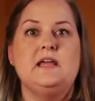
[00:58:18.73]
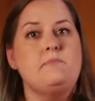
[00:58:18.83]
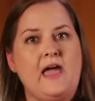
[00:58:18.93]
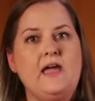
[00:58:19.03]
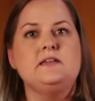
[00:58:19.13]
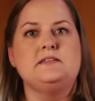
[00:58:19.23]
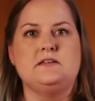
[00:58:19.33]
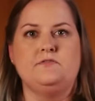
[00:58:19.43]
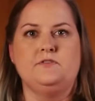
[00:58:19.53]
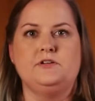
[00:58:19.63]
and packet
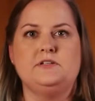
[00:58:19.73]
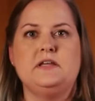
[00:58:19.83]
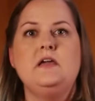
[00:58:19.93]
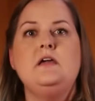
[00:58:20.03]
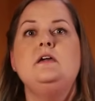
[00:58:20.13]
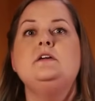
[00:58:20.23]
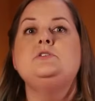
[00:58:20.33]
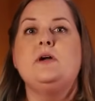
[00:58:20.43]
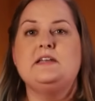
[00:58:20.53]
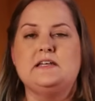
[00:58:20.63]
sniffers
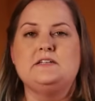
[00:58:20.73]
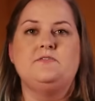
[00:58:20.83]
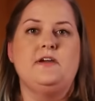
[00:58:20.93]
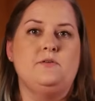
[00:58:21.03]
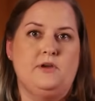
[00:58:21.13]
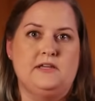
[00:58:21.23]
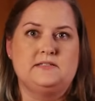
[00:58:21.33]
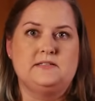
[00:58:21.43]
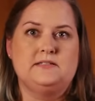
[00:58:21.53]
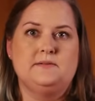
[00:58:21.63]
to identify
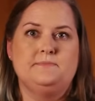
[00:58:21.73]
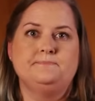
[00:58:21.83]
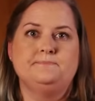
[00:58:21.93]
risks.